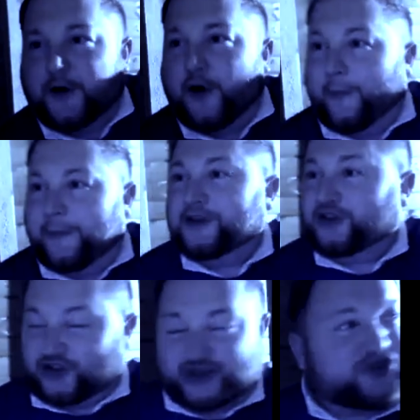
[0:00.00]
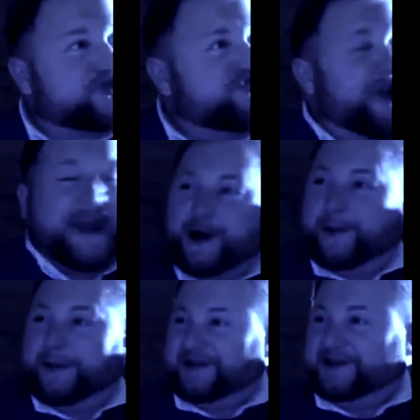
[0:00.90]
up, straight
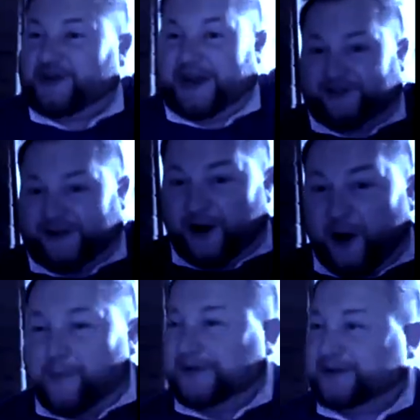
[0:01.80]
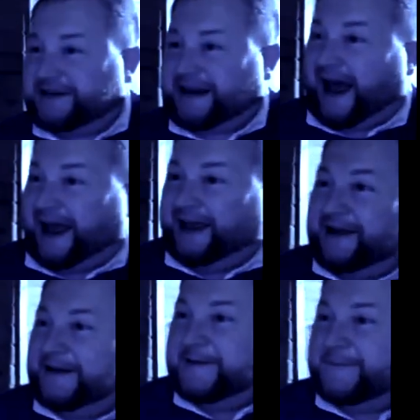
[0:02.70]
up into the stratosphere, up into the sky. Hey, I'm
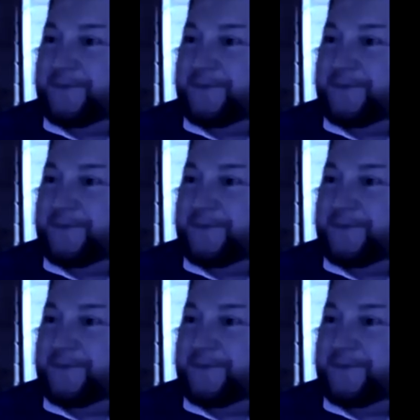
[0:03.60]
not being,